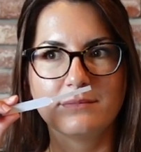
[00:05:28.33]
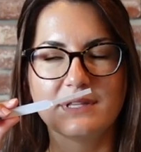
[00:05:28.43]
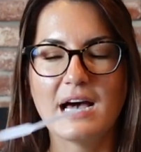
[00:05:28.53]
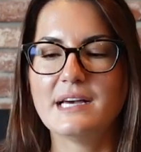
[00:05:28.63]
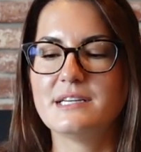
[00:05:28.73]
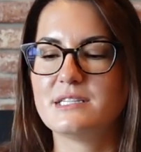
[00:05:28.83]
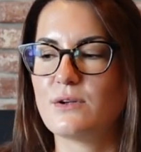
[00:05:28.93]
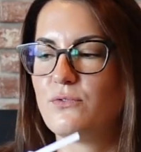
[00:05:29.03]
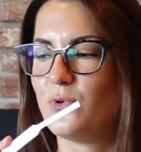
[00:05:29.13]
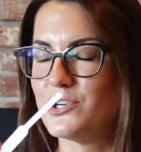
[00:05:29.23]
That is
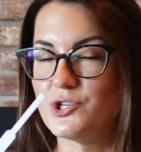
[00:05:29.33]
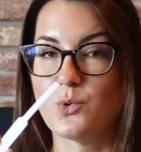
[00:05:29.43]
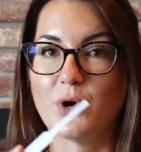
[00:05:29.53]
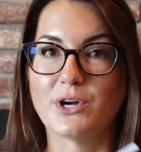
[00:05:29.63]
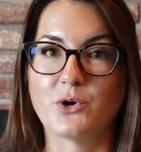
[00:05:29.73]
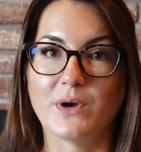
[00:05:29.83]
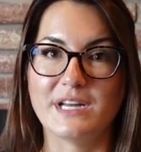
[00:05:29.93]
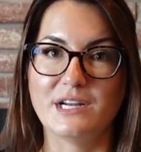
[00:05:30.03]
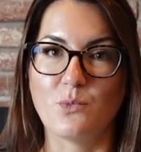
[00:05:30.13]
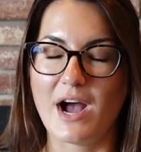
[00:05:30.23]
for sure going
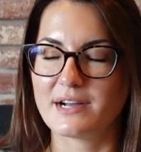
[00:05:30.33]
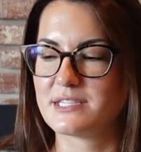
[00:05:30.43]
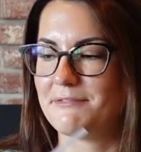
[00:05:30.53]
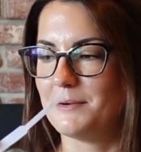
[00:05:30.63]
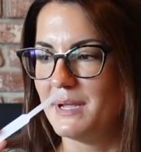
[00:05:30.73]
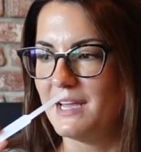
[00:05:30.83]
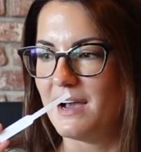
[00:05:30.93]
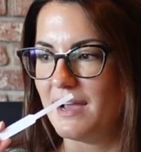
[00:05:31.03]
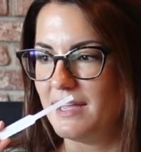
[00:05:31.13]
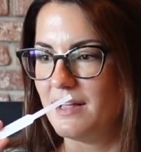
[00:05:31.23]
in wax for me.
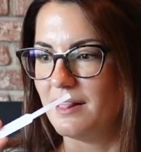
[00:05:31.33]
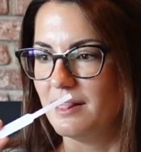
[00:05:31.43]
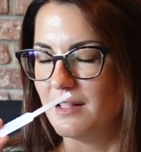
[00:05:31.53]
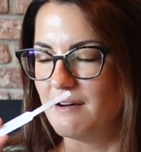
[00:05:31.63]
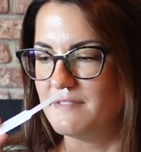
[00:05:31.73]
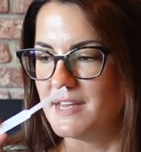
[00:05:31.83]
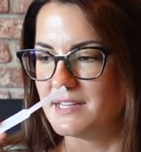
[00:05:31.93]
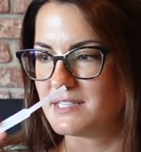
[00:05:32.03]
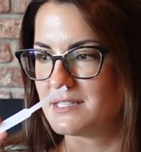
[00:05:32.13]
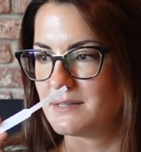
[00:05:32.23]
I love
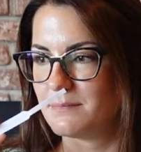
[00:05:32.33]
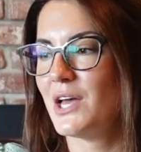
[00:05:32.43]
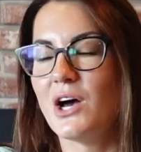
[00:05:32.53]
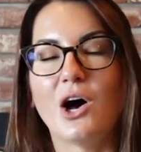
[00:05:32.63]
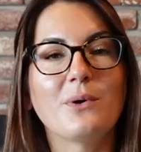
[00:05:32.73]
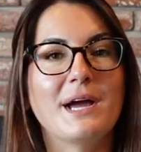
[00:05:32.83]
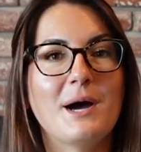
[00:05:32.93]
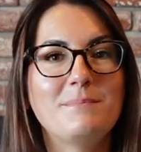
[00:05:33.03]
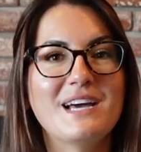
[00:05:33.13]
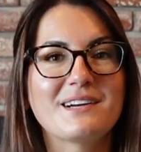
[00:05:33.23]
this. All right,
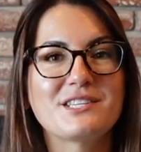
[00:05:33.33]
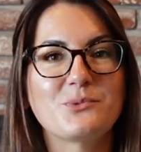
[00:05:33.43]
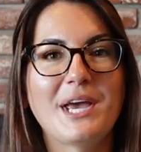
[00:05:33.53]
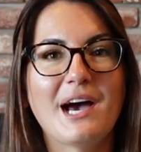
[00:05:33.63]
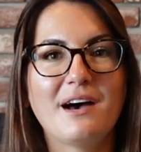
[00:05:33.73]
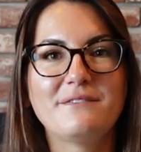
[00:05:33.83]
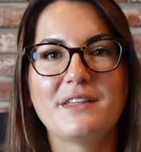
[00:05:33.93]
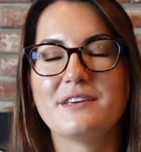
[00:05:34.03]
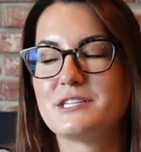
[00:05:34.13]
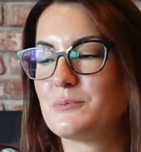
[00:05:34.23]
up next we
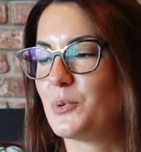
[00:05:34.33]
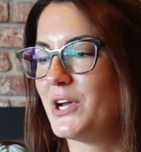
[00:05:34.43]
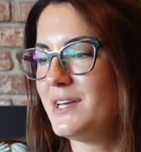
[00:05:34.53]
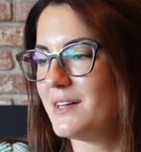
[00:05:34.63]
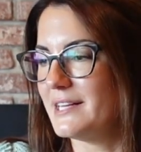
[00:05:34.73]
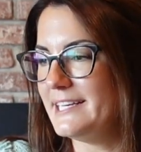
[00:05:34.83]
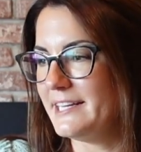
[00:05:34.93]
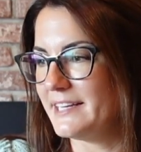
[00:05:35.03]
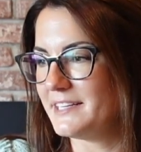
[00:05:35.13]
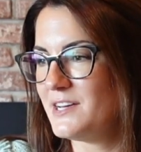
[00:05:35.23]
have the spring
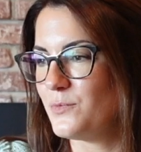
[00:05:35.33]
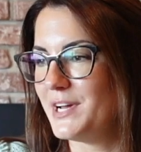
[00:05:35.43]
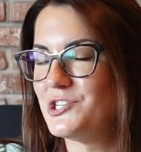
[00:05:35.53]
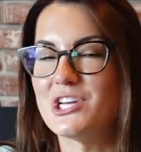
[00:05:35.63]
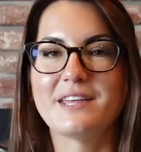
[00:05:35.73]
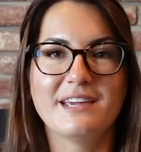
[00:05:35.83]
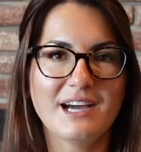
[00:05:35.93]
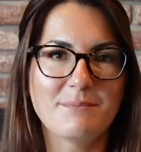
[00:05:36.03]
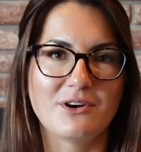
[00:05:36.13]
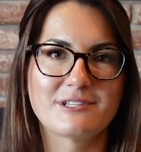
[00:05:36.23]
cleaning, which I think
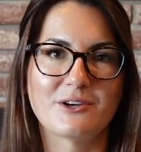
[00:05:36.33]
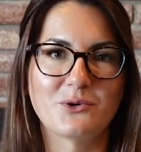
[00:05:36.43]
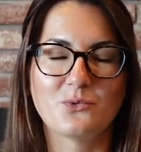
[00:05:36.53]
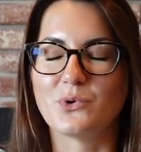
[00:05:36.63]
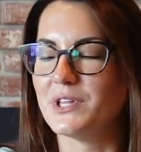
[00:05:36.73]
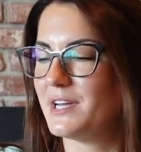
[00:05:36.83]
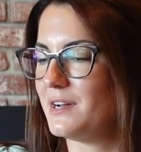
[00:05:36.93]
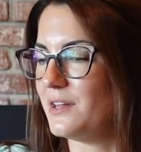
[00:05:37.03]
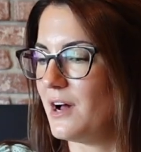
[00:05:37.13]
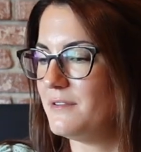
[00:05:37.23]
I'm also really
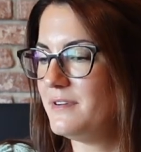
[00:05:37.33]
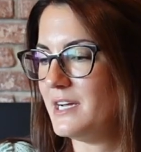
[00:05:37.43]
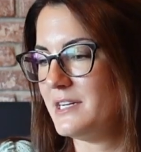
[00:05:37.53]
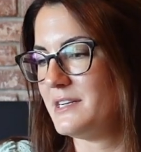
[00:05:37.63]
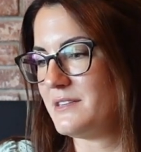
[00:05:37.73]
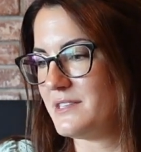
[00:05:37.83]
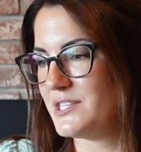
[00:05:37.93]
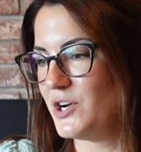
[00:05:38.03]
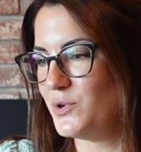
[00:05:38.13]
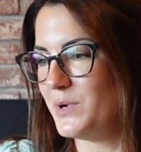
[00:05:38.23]
gonna love.
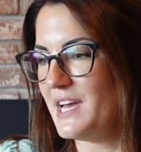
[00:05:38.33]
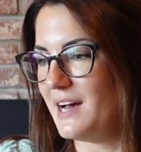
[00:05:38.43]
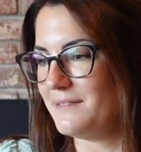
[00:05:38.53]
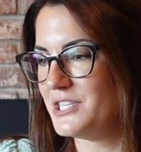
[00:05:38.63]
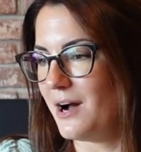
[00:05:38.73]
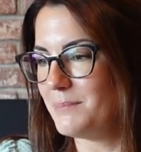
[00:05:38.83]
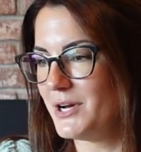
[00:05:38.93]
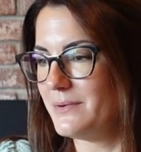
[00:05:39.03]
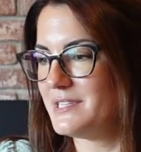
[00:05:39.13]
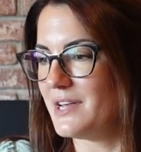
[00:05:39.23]
So we have top
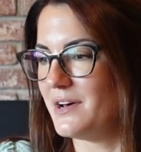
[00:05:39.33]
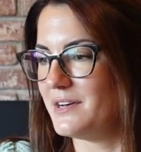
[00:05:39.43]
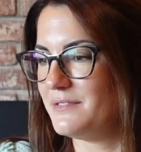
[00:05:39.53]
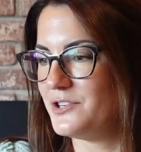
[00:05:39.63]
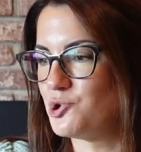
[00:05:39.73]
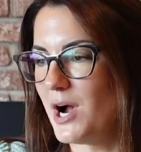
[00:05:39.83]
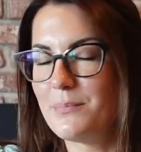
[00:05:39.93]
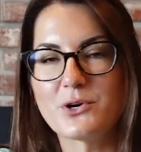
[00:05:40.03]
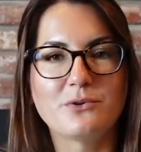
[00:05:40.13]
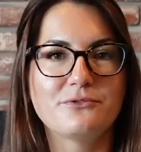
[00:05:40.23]
notes of
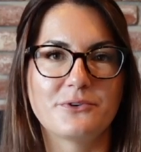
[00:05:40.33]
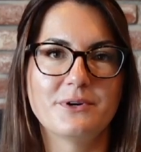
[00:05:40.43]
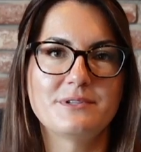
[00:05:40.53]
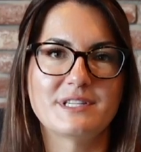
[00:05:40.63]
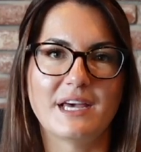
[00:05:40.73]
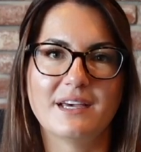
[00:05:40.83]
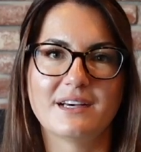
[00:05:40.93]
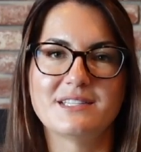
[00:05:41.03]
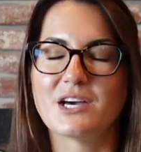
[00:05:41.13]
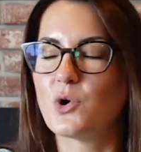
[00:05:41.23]
tropical fruits
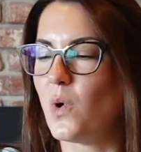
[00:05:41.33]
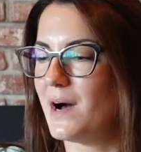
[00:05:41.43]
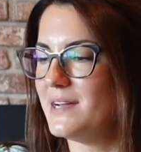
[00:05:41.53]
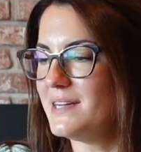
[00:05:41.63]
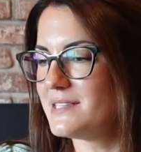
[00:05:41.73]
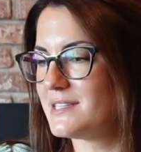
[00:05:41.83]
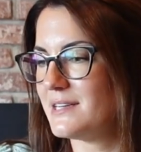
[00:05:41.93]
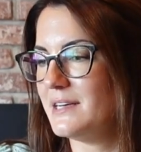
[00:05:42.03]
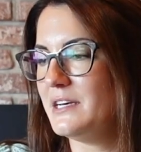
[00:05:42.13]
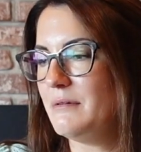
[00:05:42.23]
and aquatics,
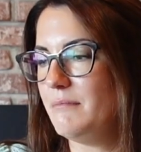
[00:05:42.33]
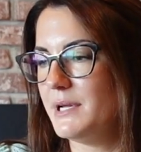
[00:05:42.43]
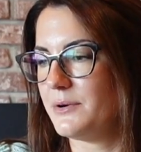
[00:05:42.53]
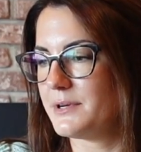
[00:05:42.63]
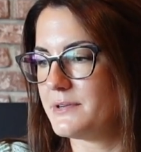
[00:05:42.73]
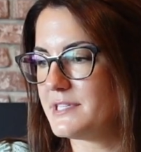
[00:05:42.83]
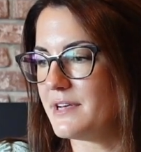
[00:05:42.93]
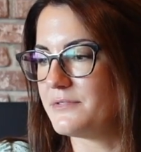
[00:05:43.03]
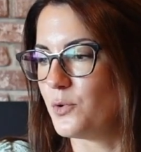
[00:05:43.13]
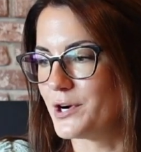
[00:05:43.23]
middle notes
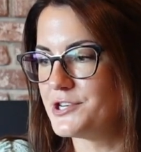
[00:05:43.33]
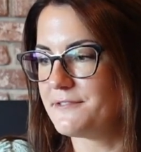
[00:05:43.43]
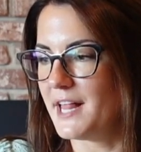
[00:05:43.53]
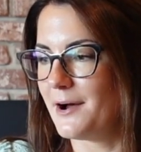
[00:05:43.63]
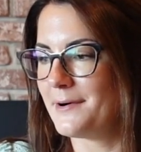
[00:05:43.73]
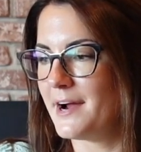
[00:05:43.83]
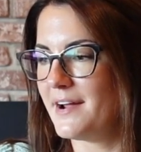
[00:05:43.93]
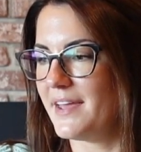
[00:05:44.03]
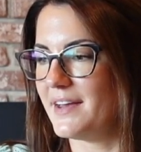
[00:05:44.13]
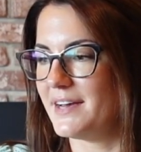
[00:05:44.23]
of orange flower
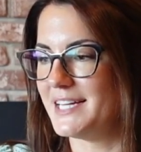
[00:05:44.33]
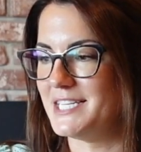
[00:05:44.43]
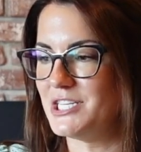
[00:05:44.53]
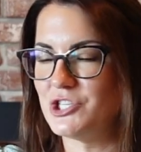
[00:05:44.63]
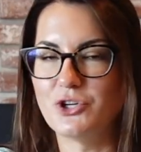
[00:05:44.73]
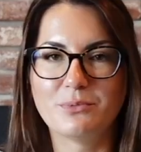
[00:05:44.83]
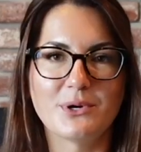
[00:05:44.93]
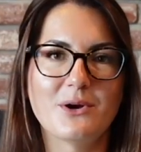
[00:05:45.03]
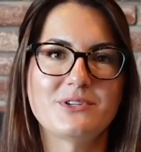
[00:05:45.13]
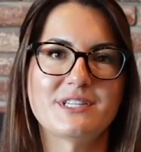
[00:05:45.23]
and
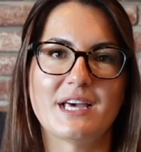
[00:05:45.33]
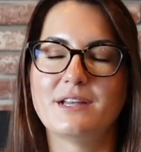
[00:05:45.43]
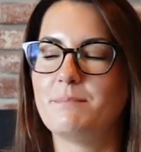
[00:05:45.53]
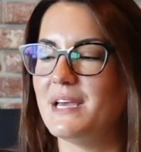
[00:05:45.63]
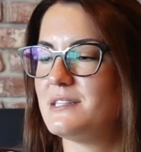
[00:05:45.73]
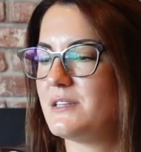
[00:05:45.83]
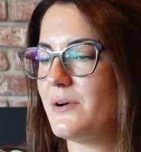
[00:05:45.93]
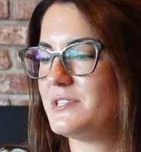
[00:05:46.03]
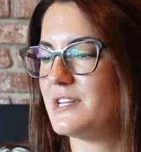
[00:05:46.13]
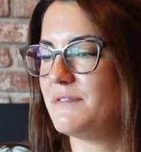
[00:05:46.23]
tuberose, and base
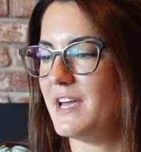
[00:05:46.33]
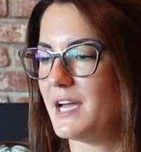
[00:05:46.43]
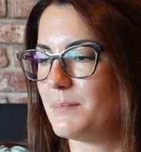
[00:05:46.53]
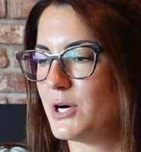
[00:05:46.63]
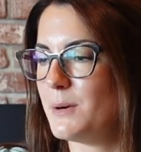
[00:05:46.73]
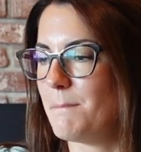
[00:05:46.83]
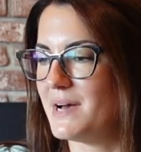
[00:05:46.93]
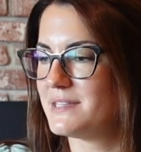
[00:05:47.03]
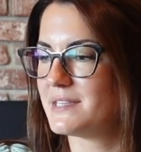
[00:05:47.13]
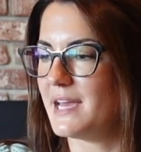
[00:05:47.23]
notes of amber,
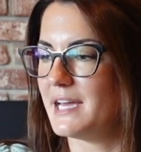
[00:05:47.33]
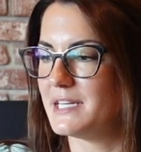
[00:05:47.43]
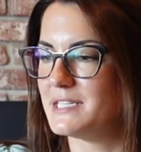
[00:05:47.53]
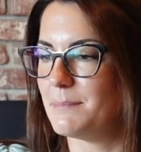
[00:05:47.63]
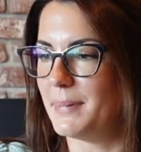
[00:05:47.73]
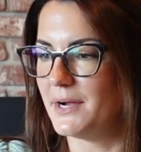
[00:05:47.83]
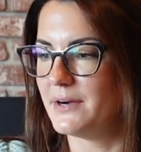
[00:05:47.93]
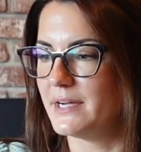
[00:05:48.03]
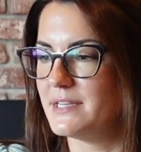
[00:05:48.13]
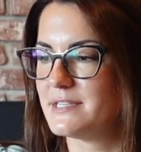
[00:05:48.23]
musk, and
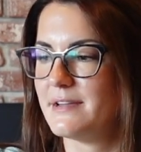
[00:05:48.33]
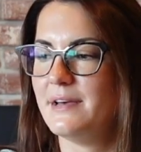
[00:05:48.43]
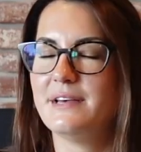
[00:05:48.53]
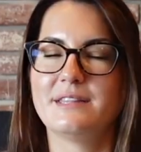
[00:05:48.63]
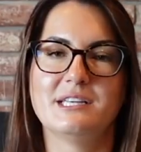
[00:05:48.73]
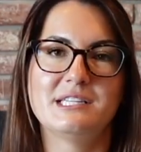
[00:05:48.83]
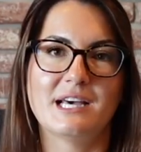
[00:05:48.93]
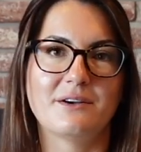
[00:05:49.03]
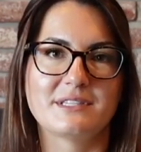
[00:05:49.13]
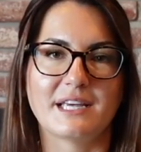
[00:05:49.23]
berries. This
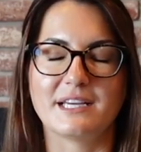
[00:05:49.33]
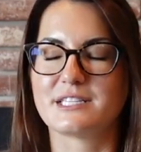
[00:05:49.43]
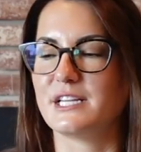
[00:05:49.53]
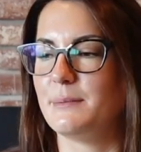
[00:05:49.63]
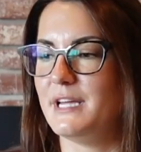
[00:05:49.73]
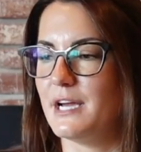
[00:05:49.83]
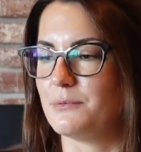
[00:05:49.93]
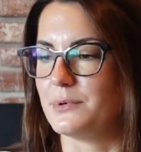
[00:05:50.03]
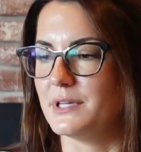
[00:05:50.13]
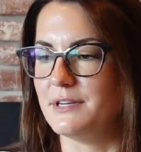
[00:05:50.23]
sounds like it's gonna be a
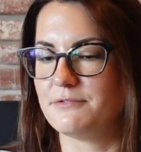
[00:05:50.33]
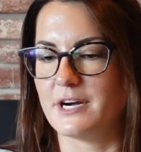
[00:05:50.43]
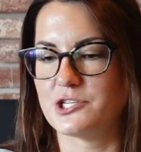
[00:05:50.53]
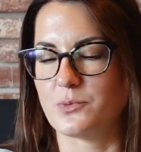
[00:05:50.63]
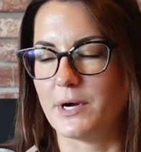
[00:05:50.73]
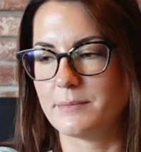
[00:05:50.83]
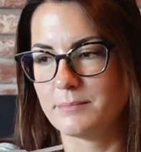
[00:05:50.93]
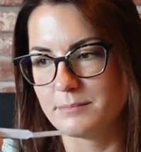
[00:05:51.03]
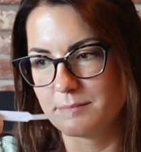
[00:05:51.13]
really fresh one.